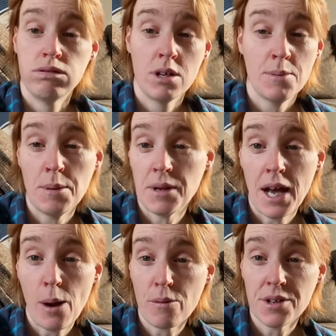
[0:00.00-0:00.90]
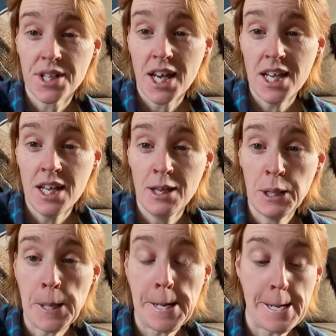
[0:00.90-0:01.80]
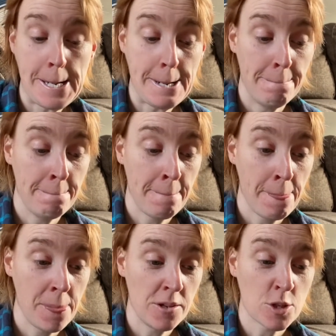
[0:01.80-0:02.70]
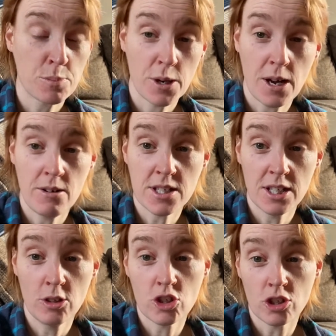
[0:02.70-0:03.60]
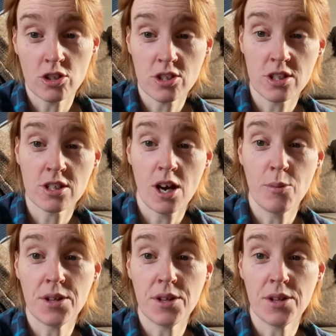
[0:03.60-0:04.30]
maybe an hour a day, spread out into little chunks to start with.